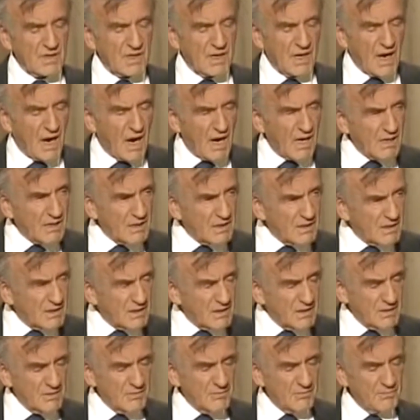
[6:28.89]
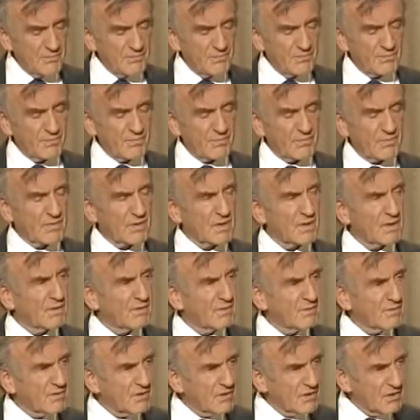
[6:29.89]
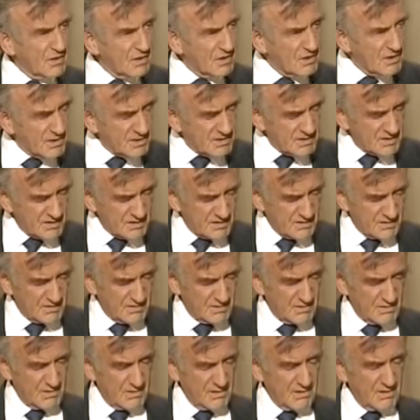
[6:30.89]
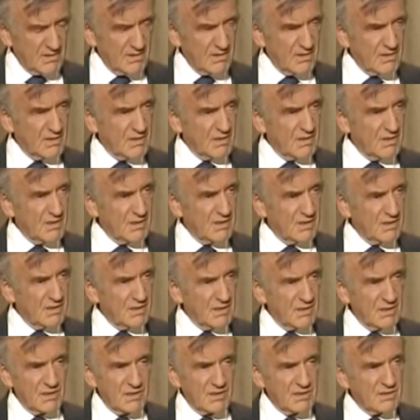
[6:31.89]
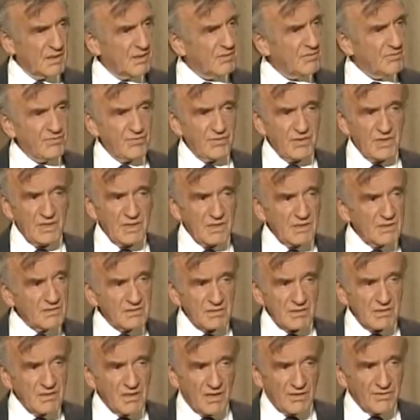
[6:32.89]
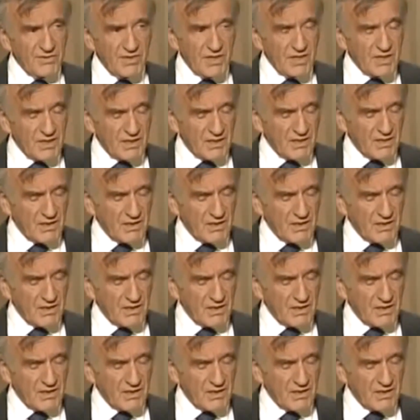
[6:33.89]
hunger, thirst. They feared nothing.